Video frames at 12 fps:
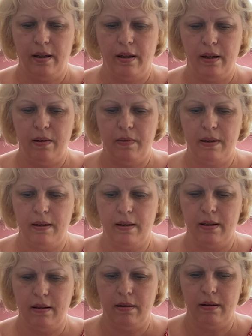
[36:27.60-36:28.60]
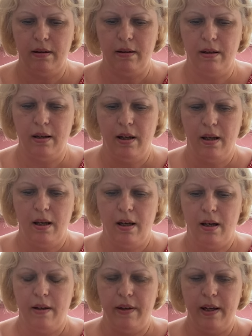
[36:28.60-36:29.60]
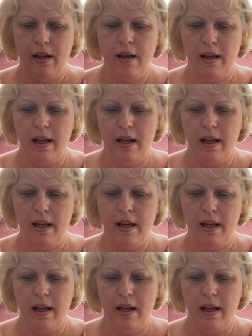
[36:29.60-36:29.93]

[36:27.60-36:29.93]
useless, aren't I? I think her